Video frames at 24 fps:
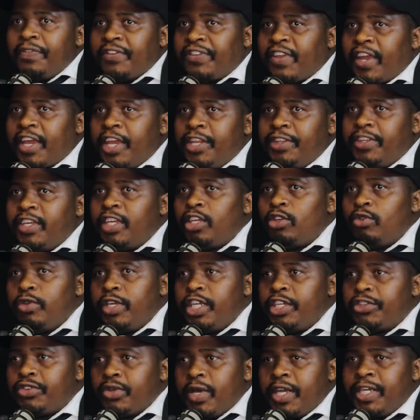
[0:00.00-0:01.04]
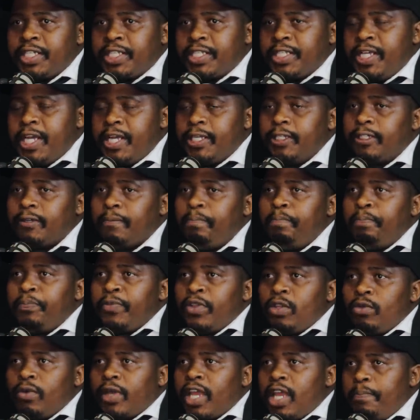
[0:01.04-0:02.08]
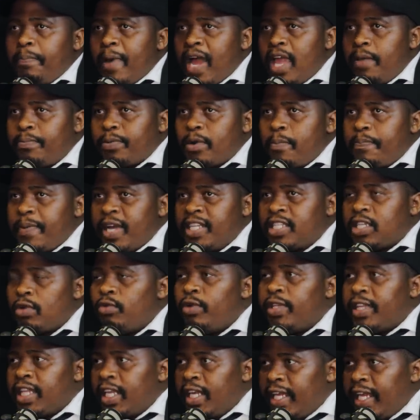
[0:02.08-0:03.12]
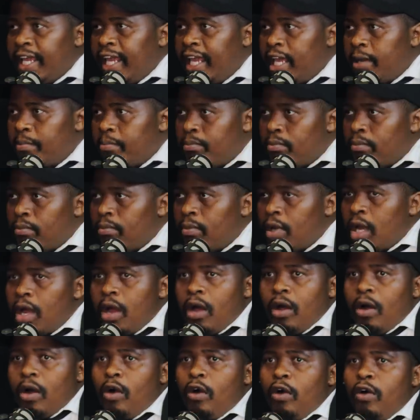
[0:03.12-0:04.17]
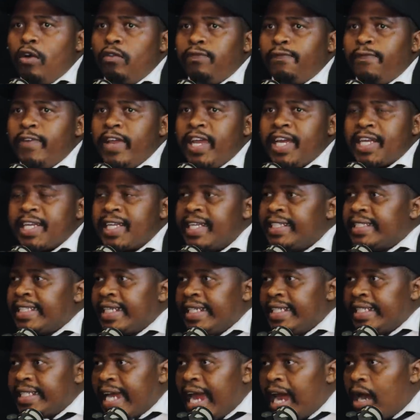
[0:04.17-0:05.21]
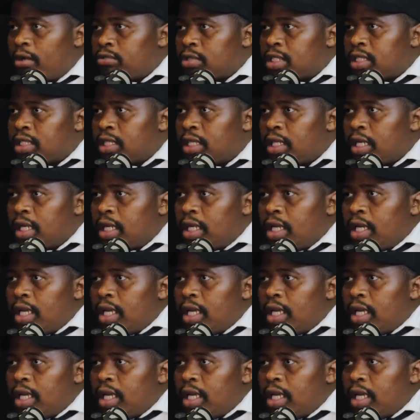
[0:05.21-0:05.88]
The second thing you need to understand, you can buy property with an aim of uh, renting it out.